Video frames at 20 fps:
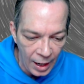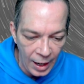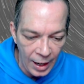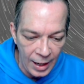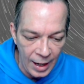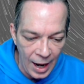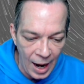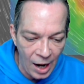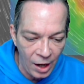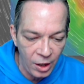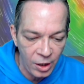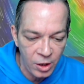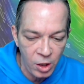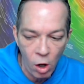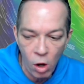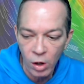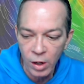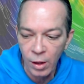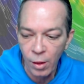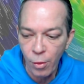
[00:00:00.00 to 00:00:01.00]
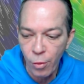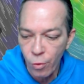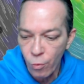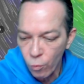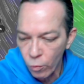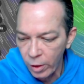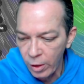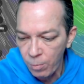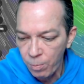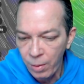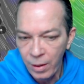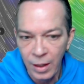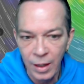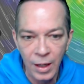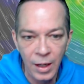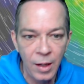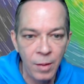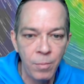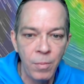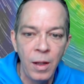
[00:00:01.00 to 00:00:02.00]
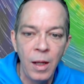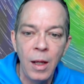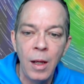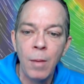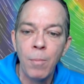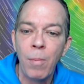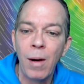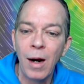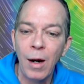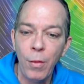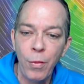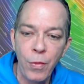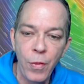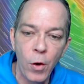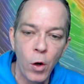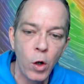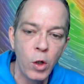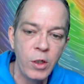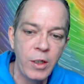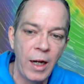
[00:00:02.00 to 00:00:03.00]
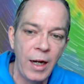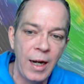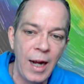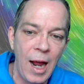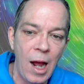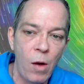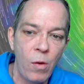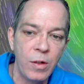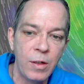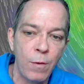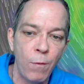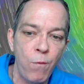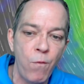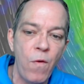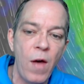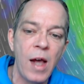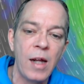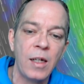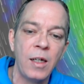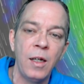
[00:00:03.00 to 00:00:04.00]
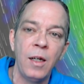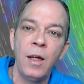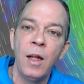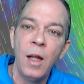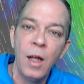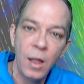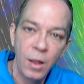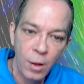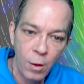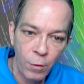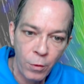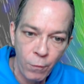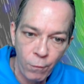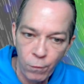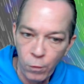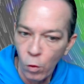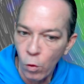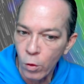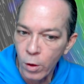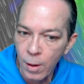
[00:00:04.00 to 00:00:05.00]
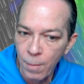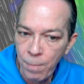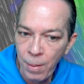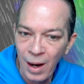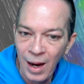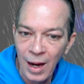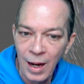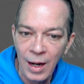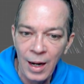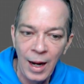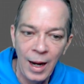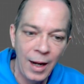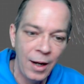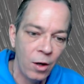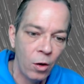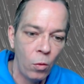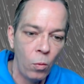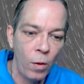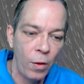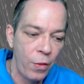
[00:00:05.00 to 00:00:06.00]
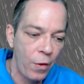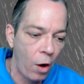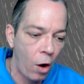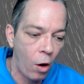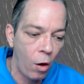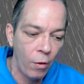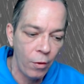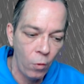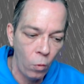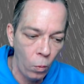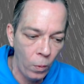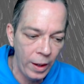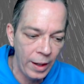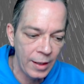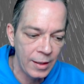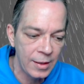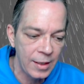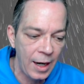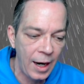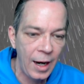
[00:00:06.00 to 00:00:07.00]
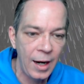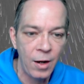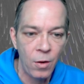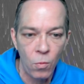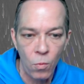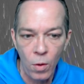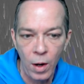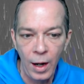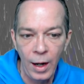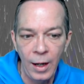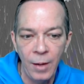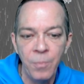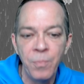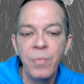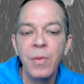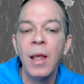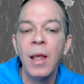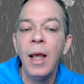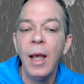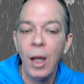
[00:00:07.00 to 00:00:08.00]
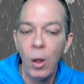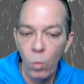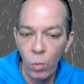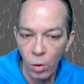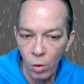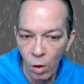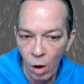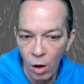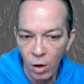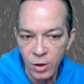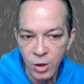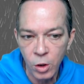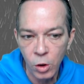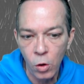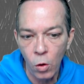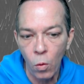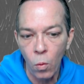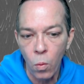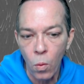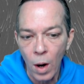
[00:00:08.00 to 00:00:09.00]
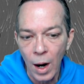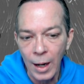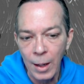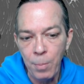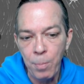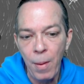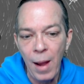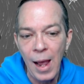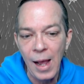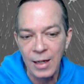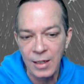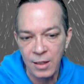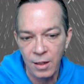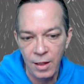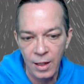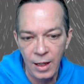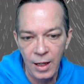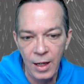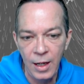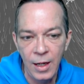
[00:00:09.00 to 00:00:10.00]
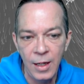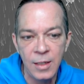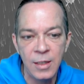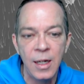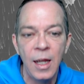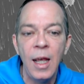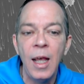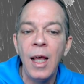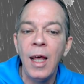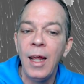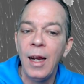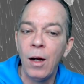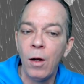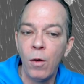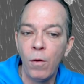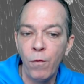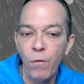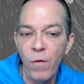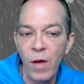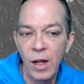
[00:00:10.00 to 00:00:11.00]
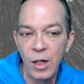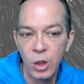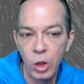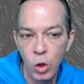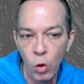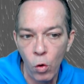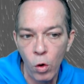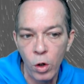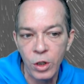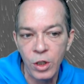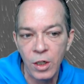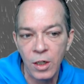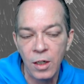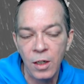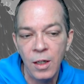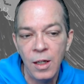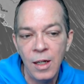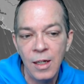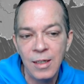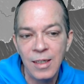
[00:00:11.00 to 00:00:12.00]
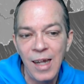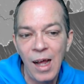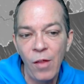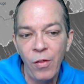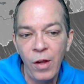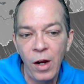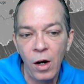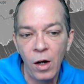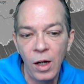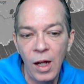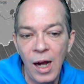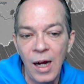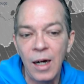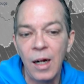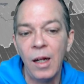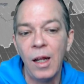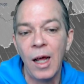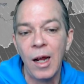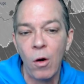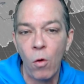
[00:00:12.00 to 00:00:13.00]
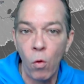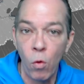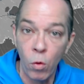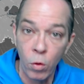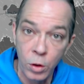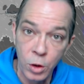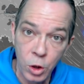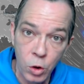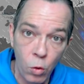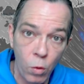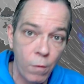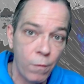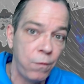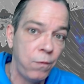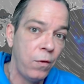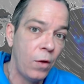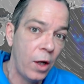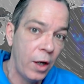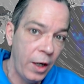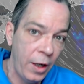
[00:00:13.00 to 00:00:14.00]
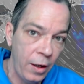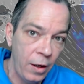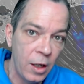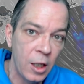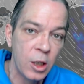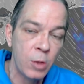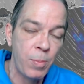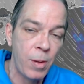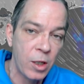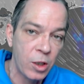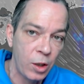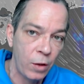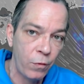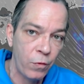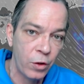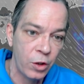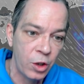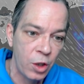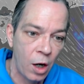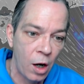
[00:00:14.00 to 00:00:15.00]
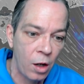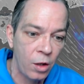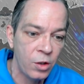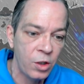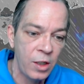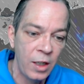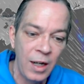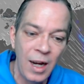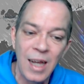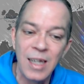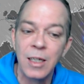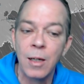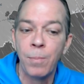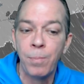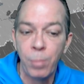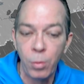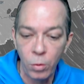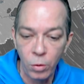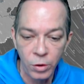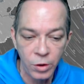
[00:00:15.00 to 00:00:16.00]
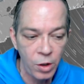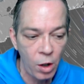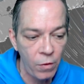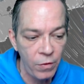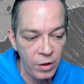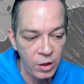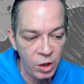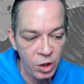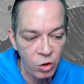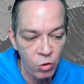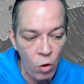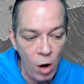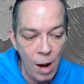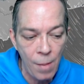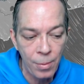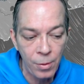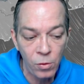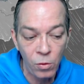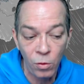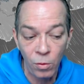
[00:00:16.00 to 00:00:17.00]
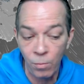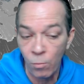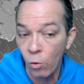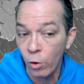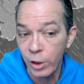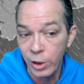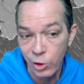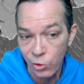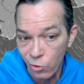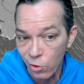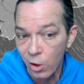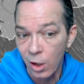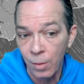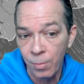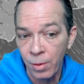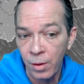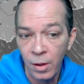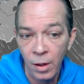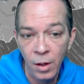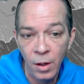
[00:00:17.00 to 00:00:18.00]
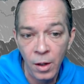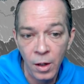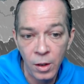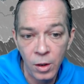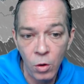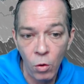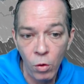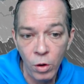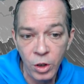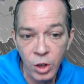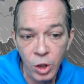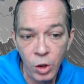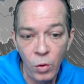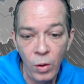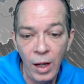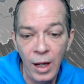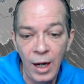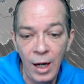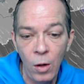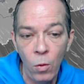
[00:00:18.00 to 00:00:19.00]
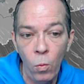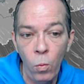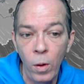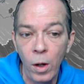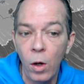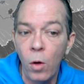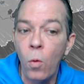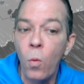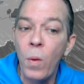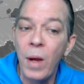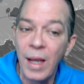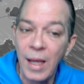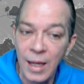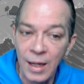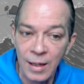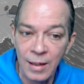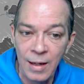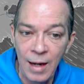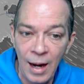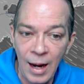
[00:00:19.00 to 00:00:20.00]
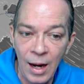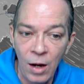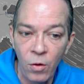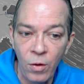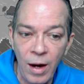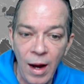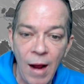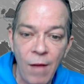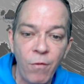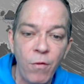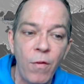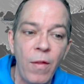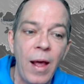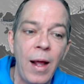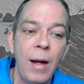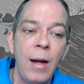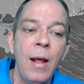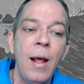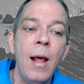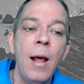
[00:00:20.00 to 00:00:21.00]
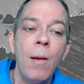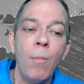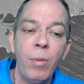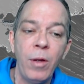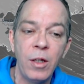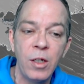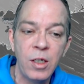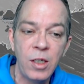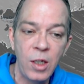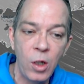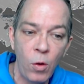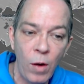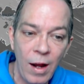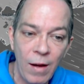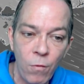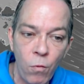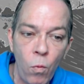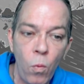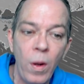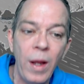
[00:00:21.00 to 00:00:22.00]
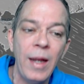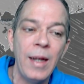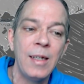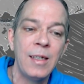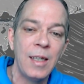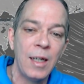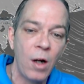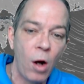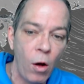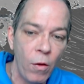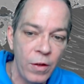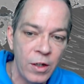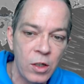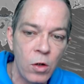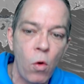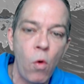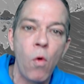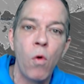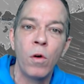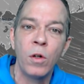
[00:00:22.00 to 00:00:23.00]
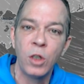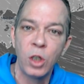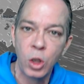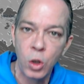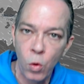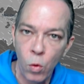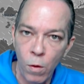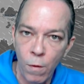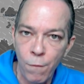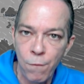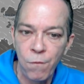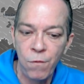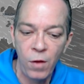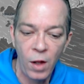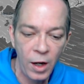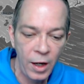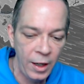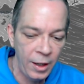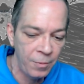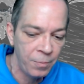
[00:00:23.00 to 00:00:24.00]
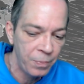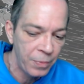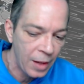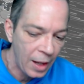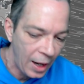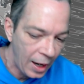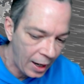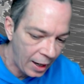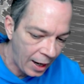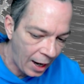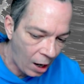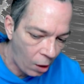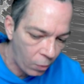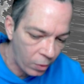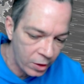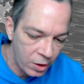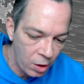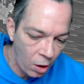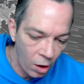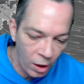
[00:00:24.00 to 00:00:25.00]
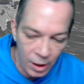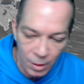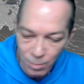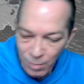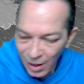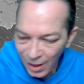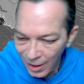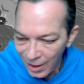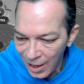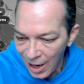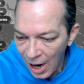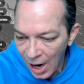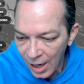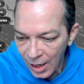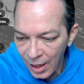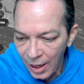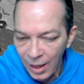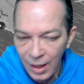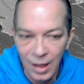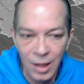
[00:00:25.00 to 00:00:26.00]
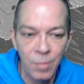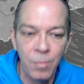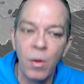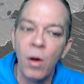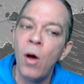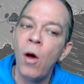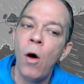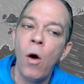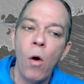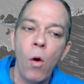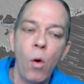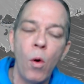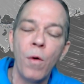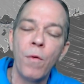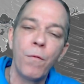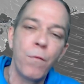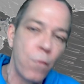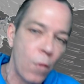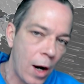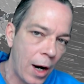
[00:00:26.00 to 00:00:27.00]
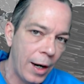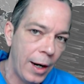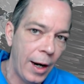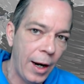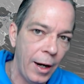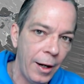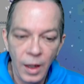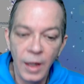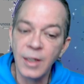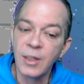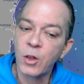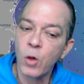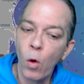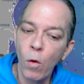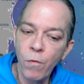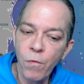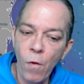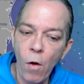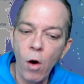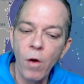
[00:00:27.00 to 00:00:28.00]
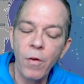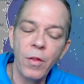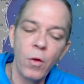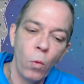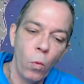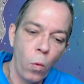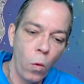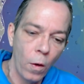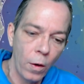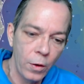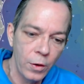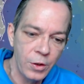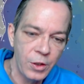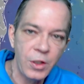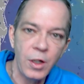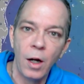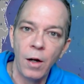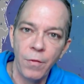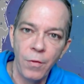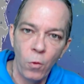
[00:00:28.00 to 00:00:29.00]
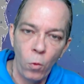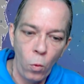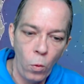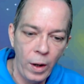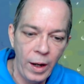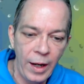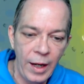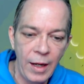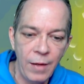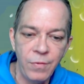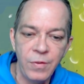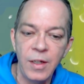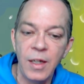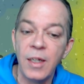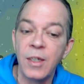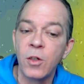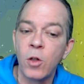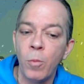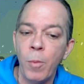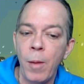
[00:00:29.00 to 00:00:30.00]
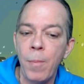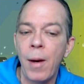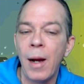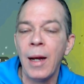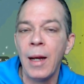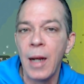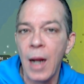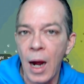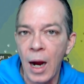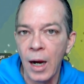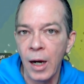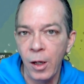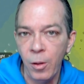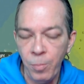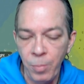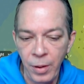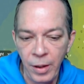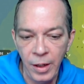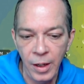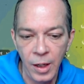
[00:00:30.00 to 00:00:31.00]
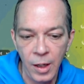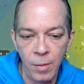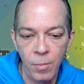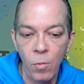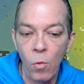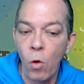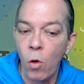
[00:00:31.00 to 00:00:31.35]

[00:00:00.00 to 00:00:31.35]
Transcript: And now you're talking 3 p.m. by Thursday. Now it's affecting the Florida panhandle with all the winds and the rain. It will also go right back to the east, and it'll affect Georgia, South Carolina, a lot of onshore flooding, especially for Charleston, as it pulls all this tropical moisture up towards you, and it will weaken down after that, but you still have winds and all this onshore flooding. And now we're talking by 9 a.m. on Friday. And so far, the worst of the waves is going to be by 9 p.m.